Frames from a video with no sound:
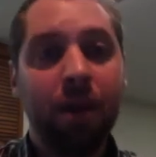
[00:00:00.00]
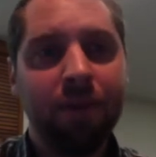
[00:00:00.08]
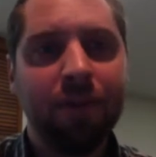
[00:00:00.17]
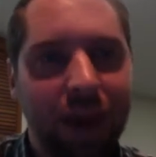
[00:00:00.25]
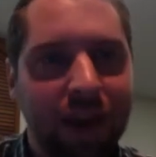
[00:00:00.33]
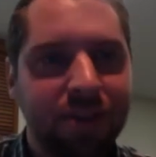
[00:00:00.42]

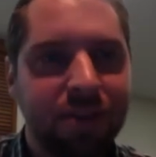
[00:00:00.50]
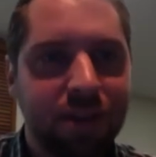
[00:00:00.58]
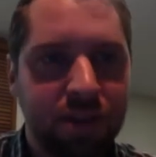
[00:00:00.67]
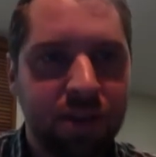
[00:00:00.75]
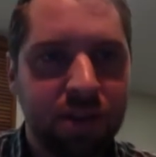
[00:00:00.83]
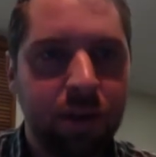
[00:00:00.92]
That hasn't
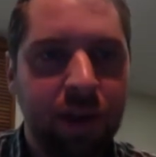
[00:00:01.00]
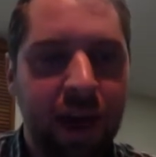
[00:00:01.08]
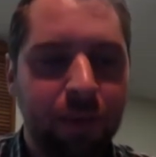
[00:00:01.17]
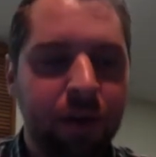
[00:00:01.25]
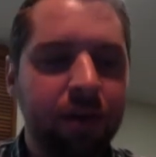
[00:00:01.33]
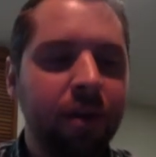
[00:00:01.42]
necessarily
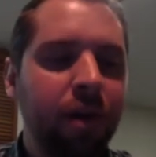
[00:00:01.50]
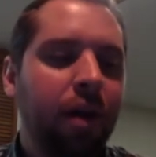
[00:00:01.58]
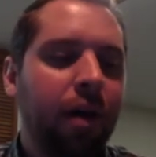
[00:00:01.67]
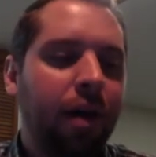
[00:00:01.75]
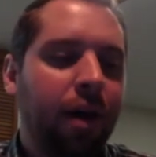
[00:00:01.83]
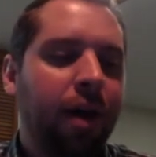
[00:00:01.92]
happened
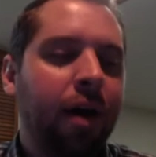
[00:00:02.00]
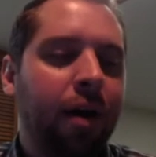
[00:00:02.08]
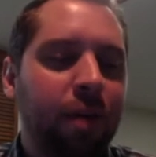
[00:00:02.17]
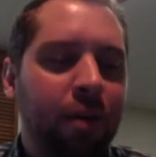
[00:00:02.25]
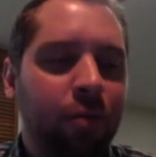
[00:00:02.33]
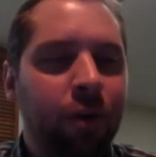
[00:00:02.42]

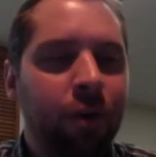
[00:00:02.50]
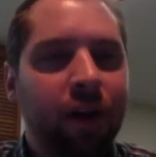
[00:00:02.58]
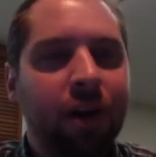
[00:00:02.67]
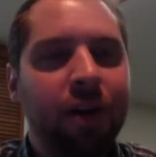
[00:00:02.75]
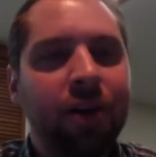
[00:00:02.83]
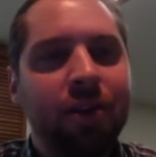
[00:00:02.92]
if we look
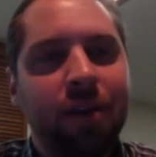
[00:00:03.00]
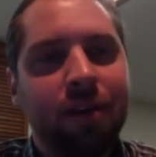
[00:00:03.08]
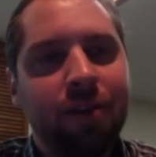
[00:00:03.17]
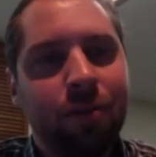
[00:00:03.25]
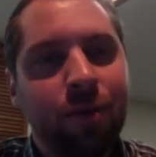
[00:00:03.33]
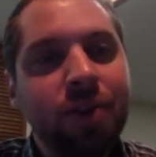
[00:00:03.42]
at
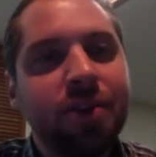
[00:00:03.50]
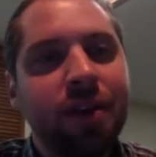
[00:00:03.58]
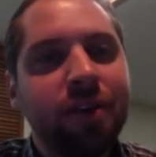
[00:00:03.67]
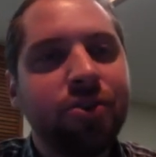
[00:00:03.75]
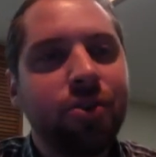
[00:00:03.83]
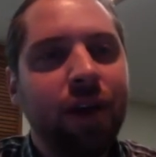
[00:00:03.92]
the recent
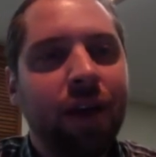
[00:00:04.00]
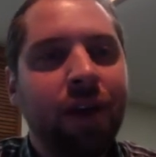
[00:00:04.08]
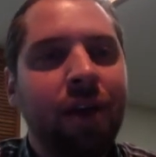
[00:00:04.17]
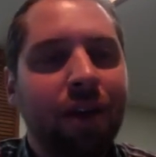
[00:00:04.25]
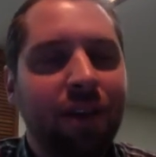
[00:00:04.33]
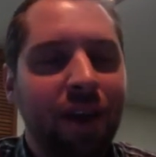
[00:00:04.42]
history
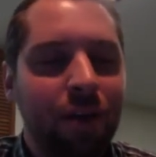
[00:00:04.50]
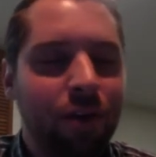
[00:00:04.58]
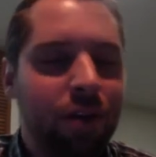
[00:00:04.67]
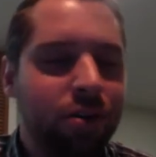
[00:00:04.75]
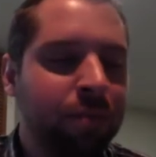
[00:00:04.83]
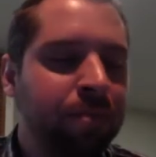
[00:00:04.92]
in that
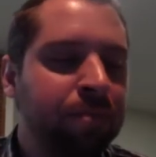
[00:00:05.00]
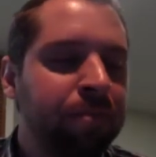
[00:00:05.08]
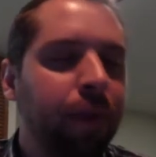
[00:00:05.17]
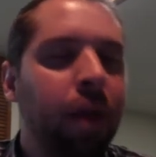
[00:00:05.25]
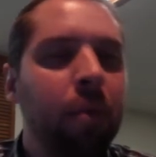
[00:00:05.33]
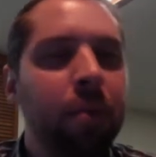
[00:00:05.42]
region,
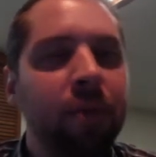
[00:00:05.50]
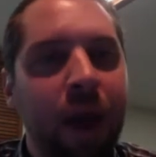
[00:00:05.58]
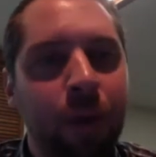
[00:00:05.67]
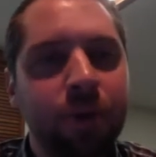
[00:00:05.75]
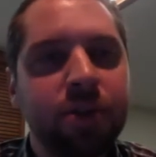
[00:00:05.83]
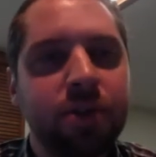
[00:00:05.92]
but
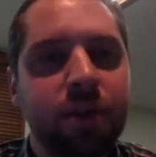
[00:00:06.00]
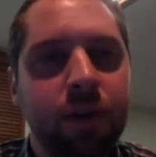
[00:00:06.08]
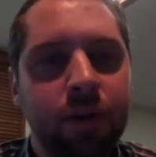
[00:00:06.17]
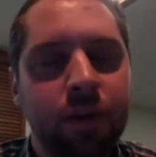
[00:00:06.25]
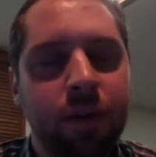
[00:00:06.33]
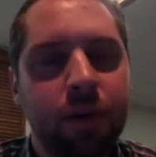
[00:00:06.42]
that was
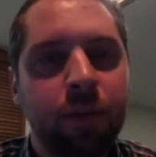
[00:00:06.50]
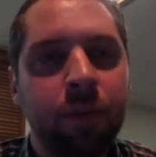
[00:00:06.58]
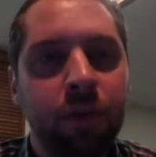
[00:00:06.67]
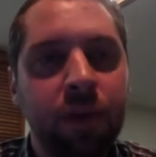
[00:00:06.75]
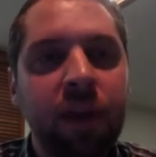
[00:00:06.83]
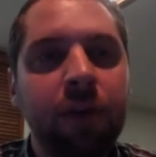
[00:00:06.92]
the
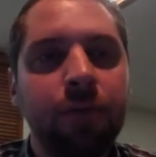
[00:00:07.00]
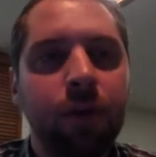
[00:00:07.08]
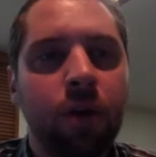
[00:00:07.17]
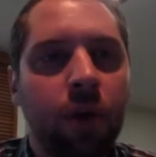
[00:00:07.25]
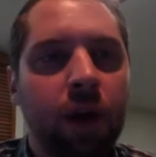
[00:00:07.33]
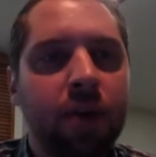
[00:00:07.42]
belief
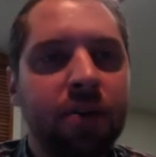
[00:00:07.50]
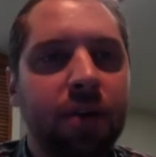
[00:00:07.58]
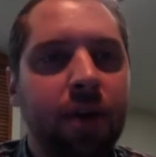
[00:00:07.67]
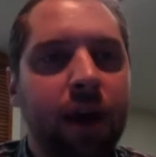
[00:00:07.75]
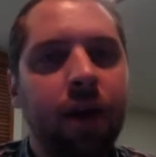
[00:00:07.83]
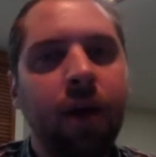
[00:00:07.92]
going into
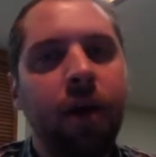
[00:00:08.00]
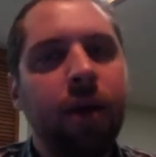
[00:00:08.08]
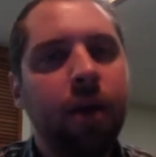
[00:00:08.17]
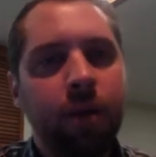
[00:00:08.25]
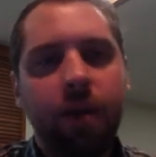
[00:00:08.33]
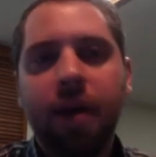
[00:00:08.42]
that.
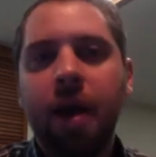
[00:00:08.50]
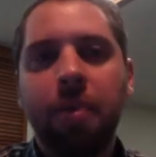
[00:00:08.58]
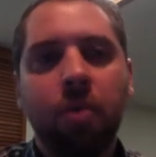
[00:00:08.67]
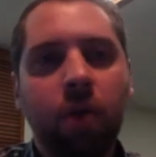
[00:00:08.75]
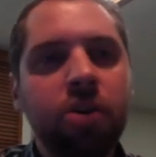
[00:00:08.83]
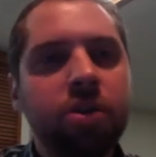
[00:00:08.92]
I mean, the
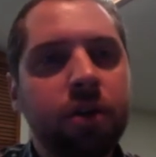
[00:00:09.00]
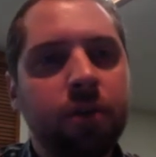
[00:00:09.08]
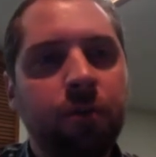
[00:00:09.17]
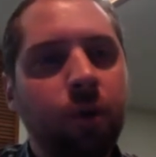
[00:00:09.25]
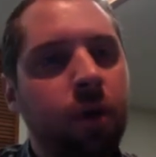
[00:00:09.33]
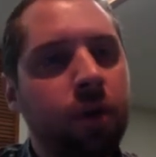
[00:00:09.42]
operation
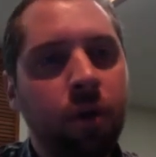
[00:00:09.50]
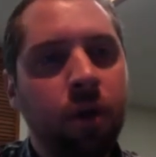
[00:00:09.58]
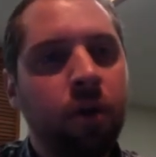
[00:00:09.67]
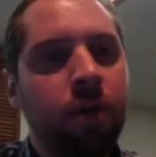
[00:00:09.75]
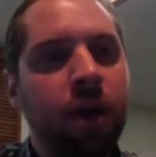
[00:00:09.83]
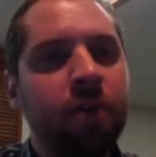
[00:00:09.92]
for the
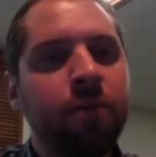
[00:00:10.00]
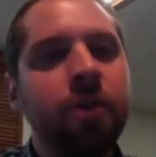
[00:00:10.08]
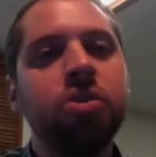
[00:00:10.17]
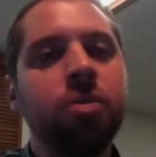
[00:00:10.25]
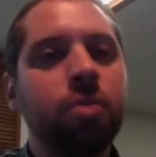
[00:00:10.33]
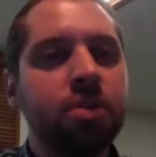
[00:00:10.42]
Iraq
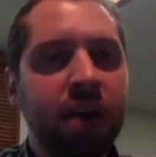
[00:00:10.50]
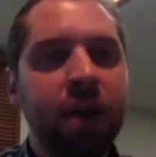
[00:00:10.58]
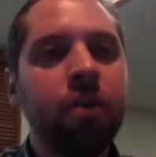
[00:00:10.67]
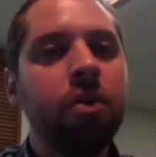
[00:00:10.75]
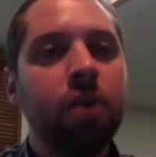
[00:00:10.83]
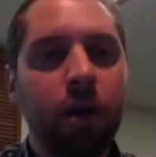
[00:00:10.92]
invasion was
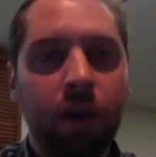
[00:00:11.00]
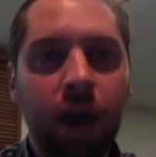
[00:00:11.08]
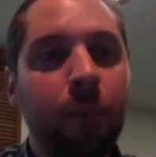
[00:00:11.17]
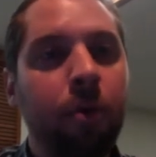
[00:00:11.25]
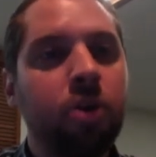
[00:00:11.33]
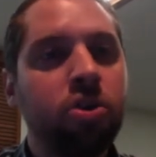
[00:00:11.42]
titled
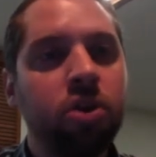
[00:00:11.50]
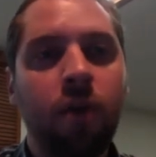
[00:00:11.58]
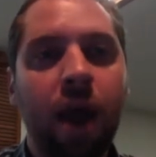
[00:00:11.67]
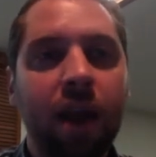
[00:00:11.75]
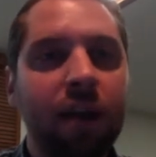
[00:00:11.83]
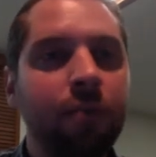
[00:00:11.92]
Operation
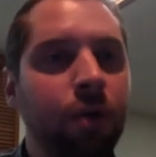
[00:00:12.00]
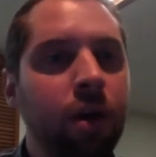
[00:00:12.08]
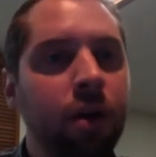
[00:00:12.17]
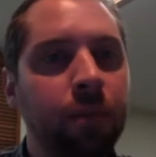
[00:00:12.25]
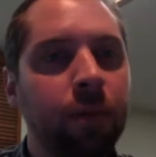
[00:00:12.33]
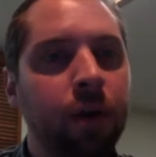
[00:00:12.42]
Iraqi
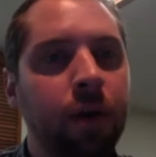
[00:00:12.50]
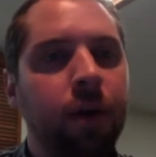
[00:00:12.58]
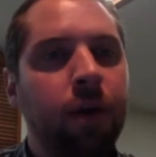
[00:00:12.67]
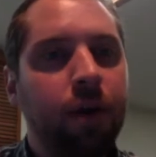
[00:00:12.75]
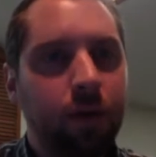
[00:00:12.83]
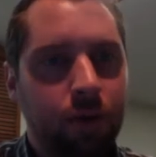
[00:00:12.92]
Freedom,
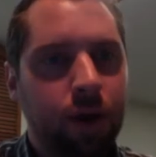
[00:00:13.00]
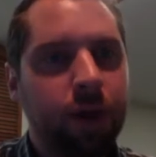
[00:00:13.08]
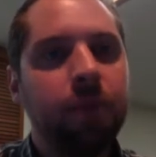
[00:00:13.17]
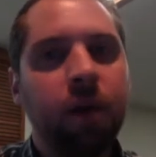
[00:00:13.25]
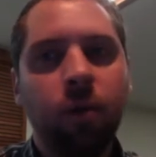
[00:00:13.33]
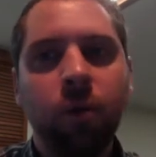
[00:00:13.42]

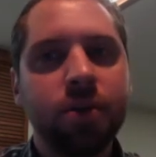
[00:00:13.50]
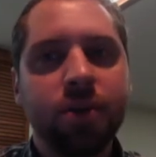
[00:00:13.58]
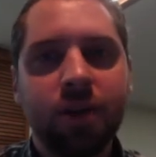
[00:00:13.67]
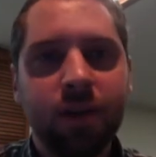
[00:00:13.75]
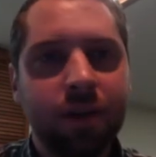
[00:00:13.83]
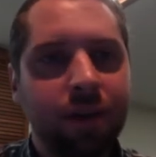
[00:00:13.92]
right? It wasn't